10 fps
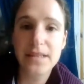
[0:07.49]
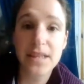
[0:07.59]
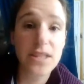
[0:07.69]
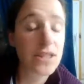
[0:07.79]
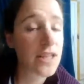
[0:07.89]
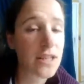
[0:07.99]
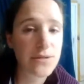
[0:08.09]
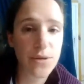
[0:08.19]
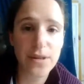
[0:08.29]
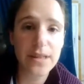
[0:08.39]
digital
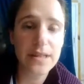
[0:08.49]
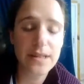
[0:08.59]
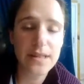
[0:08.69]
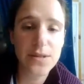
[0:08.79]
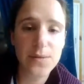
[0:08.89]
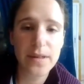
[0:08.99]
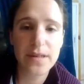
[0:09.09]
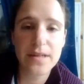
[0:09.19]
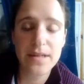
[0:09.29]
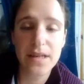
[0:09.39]
drawings as well
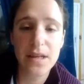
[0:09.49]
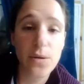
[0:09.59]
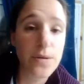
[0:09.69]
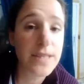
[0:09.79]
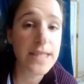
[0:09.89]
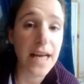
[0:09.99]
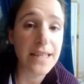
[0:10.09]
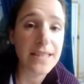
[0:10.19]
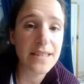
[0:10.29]
as logo designs.